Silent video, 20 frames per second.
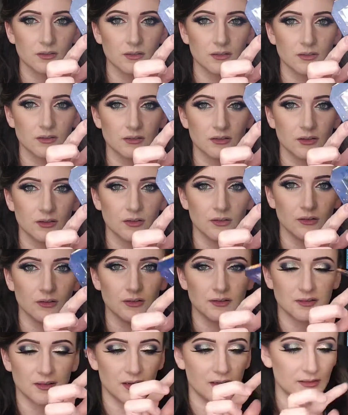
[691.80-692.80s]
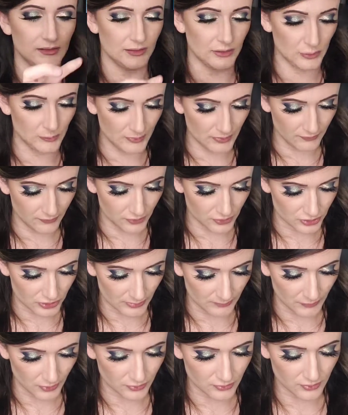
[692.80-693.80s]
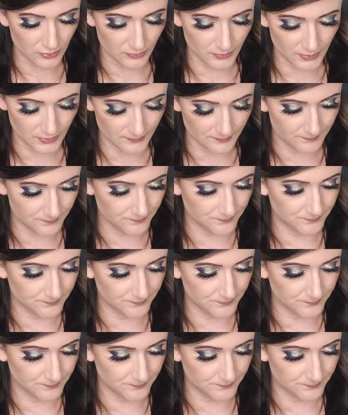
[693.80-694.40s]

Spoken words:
it's got a little bit of a shimmer to it.